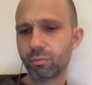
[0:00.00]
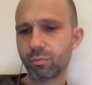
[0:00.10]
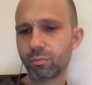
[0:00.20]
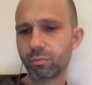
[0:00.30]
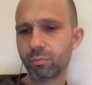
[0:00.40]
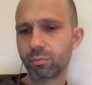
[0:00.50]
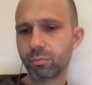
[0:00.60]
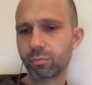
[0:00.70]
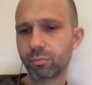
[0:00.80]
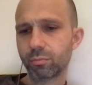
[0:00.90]

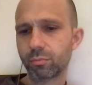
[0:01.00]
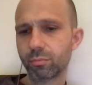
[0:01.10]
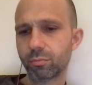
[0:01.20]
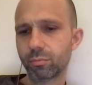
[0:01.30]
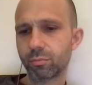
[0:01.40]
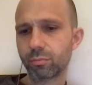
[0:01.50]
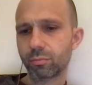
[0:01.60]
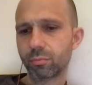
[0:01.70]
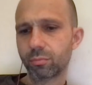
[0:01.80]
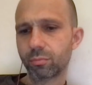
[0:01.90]

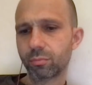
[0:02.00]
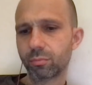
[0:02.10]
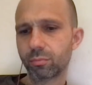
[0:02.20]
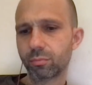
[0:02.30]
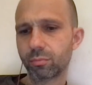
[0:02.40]
(no one is talking)